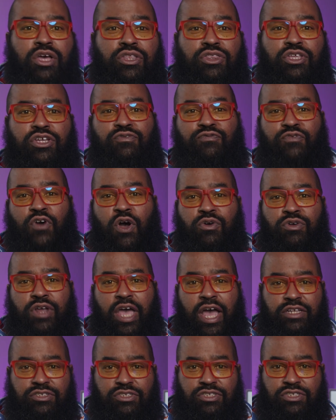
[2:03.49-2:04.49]
this phone
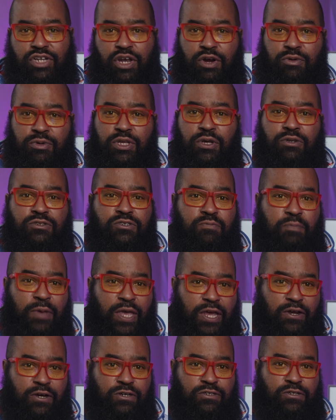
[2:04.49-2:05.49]
has stereo
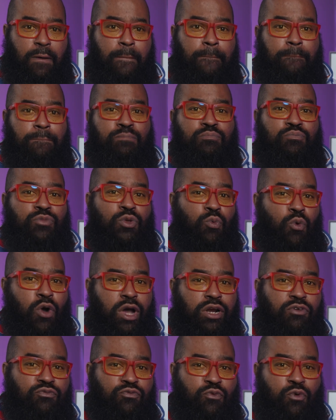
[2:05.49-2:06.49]
speakers,
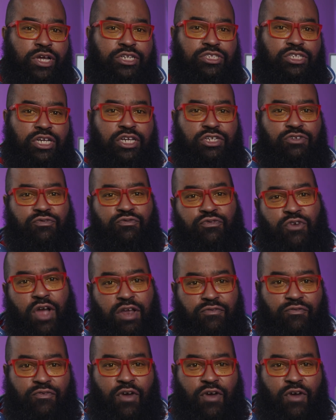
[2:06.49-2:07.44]
one of which is front